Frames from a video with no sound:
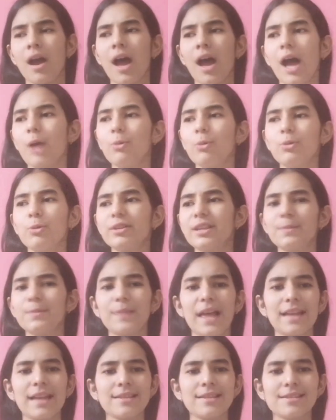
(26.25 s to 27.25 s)
How would the
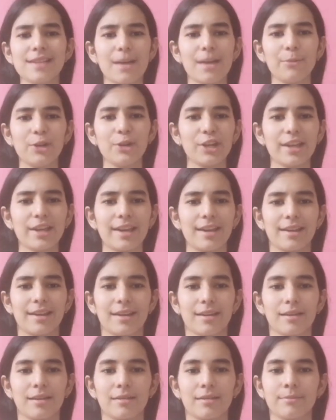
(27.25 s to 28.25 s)
plants
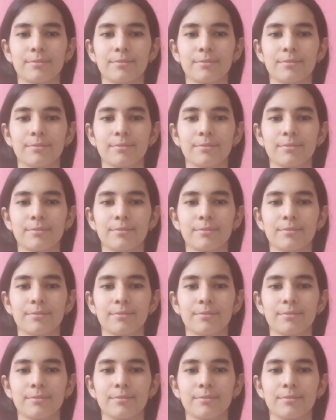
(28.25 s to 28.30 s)
communicate?